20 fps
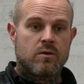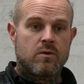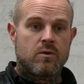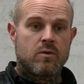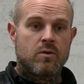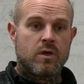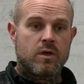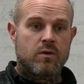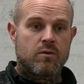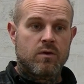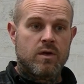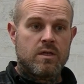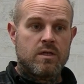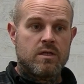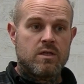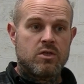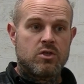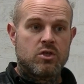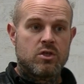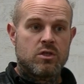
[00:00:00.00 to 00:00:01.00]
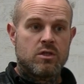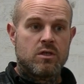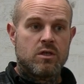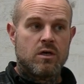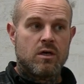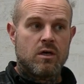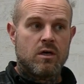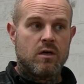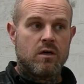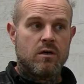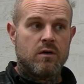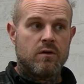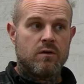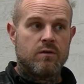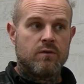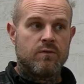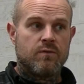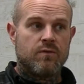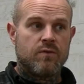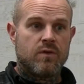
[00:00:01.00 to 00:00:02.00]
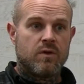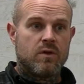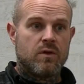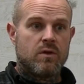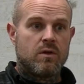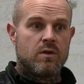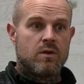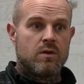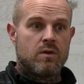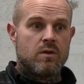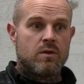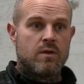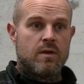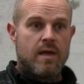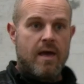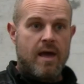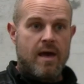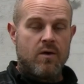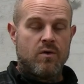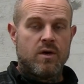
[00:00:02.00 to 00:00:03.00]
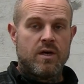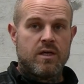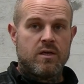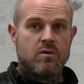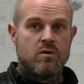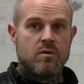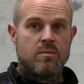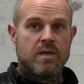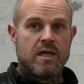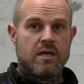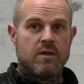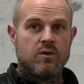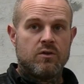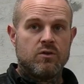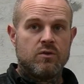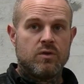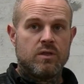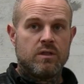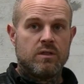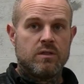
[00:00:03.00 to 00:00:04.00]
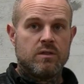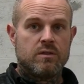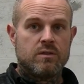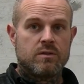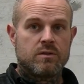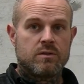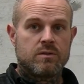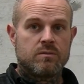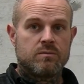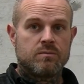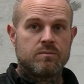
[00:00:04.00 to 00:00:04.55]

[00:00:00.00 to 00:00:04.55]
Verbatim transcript: quick rendition of how I go about doing this.